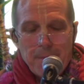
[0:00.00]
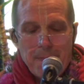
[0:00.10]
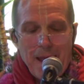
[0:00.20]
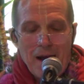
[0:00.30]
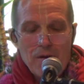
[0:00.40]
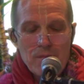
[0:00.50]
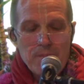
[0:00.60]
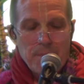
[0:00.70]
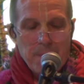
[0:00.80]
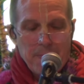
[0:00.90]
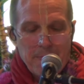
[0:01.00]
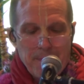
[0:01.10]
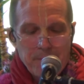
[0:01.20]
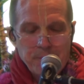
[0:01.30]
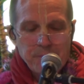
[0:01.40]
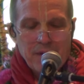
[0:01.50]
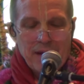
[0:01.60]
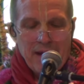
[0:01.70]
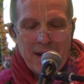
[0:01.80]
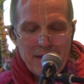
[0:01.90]
Now,
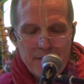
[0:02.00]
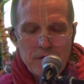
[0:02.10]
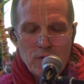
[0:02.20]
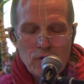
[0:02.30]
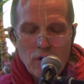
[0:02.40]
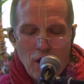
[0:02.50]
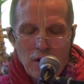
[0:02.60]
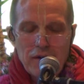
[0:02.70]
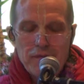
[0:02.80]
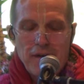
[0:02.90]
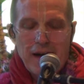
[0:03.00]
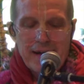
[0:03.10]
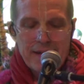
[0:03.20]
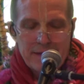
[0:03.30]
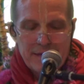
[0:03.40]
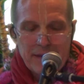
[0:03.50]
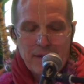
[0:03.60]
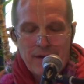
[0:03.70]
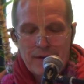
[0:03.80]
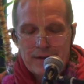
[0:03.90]
if you glorify the
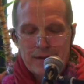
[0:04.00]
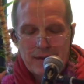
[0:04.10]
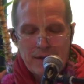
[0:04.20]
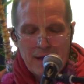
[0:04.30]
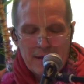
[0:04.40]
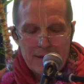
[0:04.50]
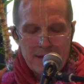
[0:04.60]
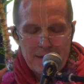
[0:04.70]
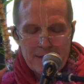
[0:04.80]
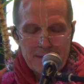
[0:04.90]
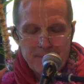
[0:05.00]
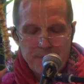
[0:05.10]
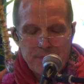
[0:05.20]
Lord like this,